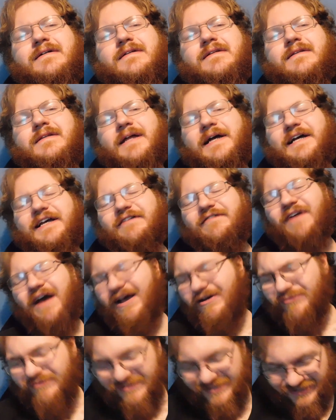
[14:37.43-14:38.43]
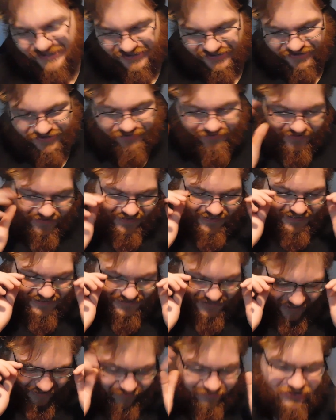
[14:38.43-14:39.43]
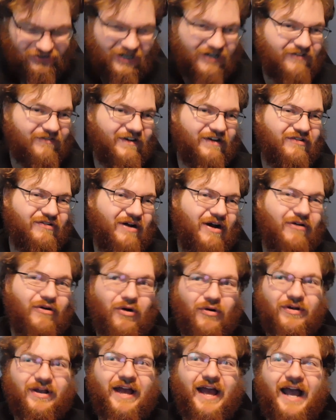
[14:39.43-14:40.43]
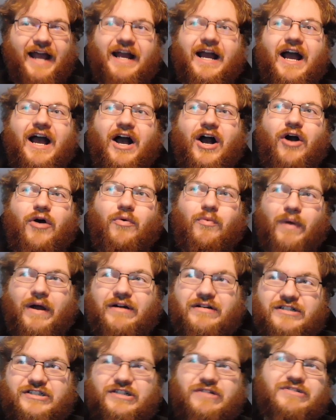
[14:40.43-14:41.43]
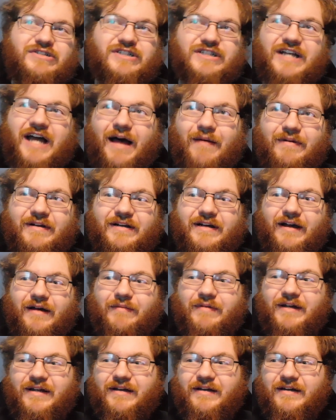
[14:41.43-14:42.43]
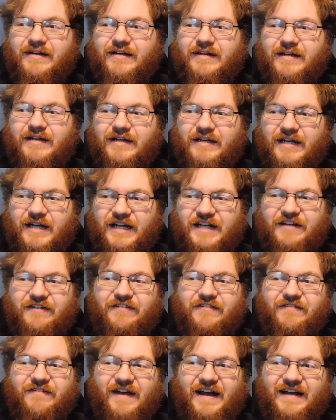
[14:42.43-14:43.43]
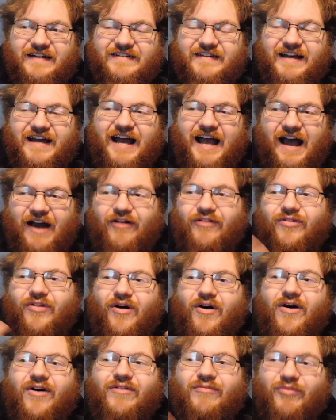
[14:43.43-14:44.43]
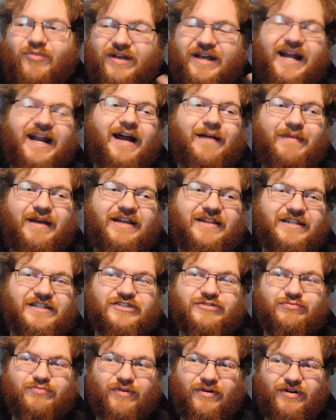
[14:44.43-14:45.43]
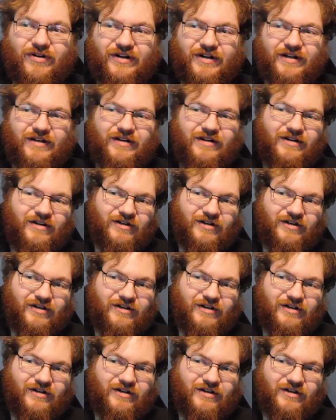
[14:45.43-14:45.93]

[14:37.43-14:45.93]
Like, if I was doing this, I would try to figure out, okay, where is Sozin Comet coming into effect? How long can I make this work?